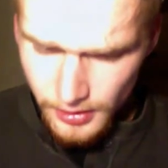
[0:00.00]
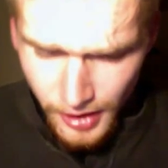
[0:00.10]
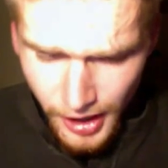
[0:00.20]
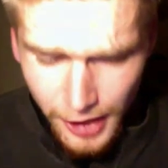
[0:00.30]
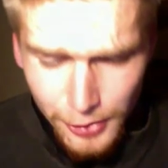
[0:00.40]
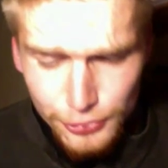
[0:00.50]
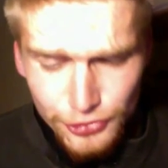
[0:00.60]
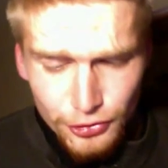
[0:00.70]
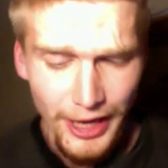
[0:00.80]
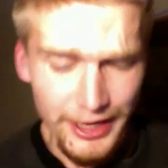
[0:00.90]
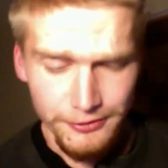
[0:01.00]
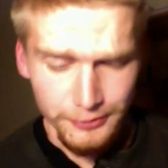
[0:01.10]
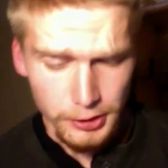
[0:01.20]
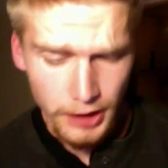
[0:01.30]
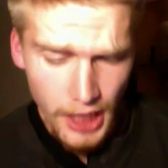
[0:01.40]
How
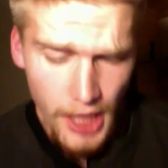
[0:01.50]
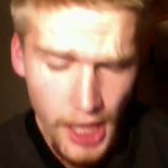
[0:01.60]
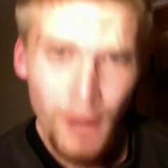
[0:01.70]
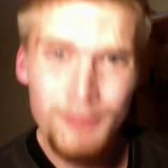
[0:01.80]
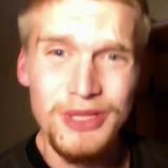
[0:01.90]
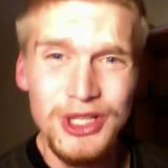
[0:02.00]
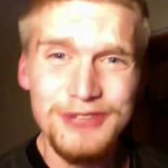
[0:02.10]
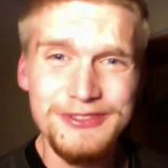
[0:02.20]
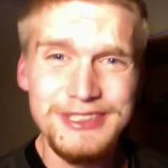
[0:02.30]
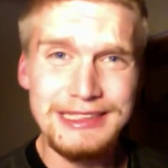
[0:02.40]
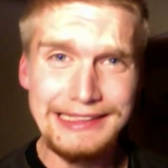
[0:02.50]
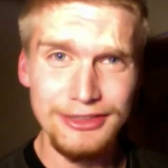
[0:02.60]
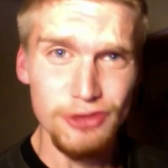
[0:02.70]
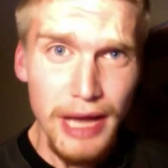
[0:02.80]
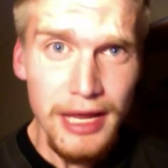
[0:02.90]
dreadful! How perfectly
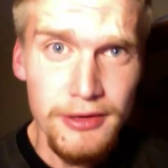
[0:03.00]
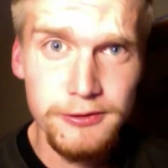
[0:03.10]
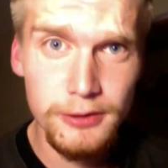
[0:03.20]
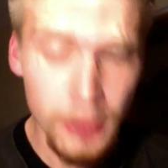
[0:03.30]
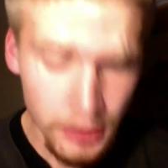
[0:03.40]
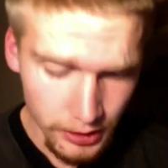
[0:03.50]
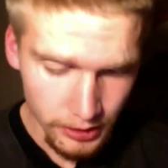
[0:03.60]
dreadful!